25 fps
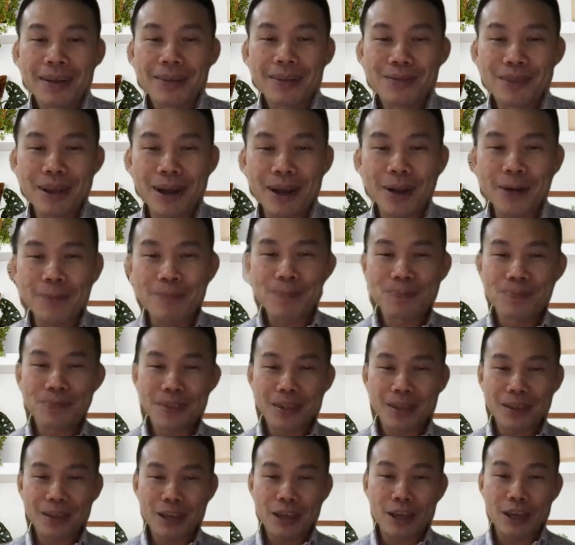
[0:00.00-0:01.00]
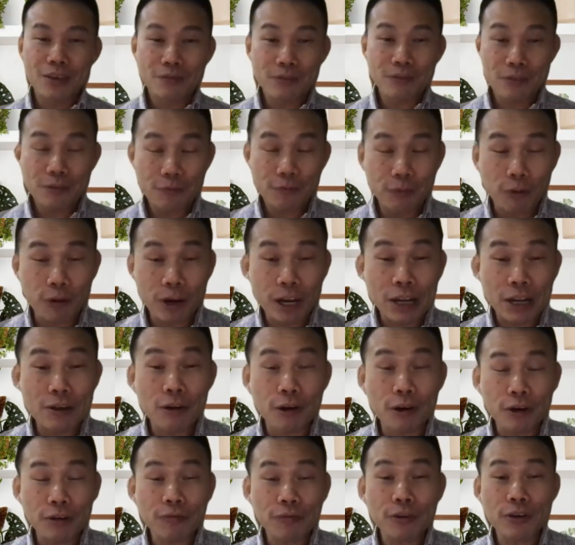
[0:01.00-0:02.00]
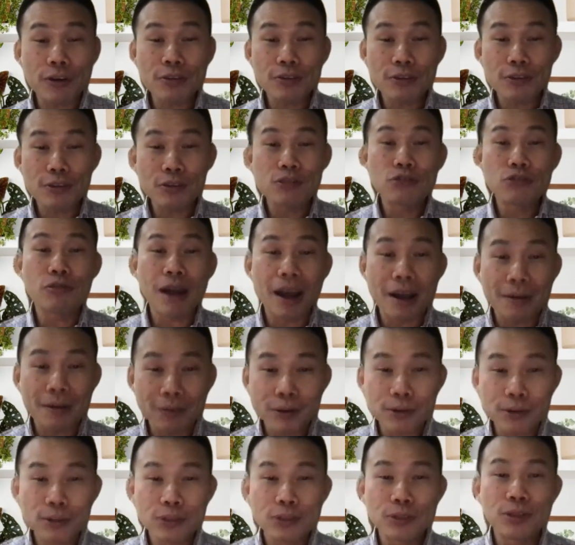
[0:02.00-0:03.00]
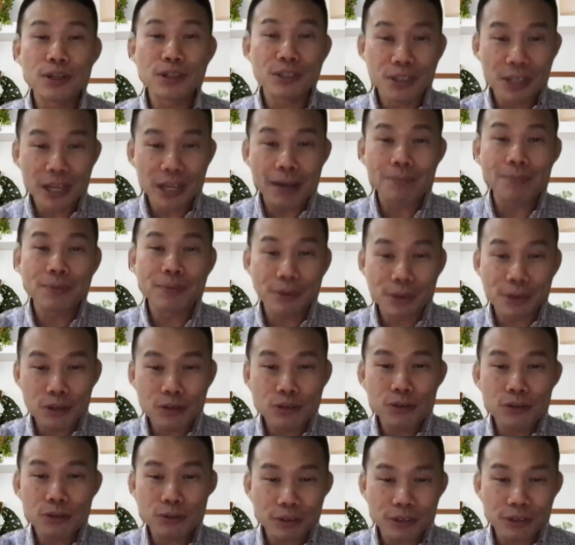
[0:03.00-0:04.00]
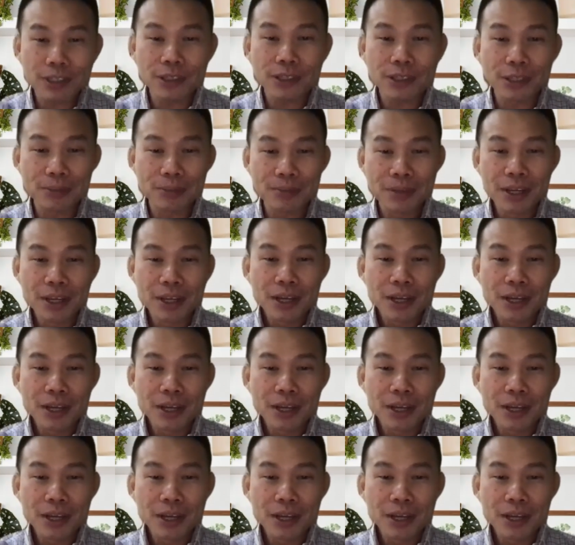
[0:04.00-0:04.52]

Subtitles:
in order for you to travel to the temple in Jerusalem,